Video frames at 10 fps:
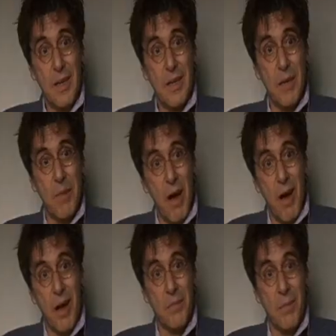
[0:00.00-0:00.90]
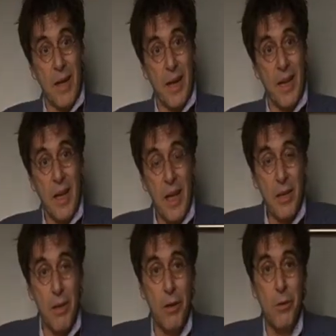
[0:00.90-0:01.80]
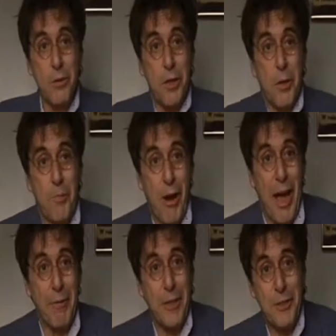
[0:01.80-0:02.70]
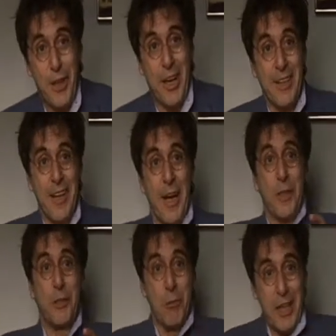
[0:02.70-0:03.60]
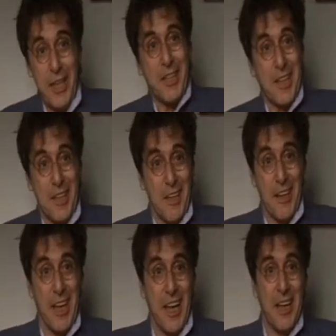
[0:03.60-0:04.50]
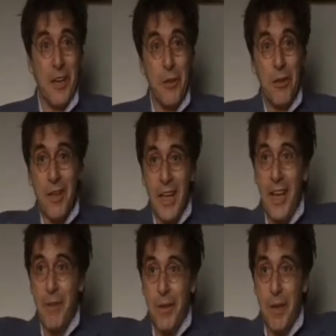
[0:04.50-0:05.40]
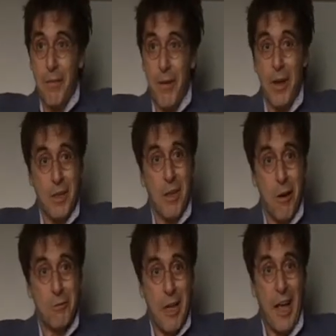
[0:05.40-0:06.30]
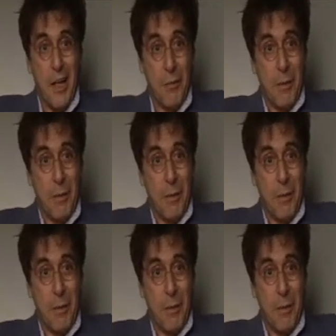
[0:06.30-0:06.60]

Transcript: Come on, man. You're used to a private jet, a suite at the Carlisle. You live in a fucking hotel,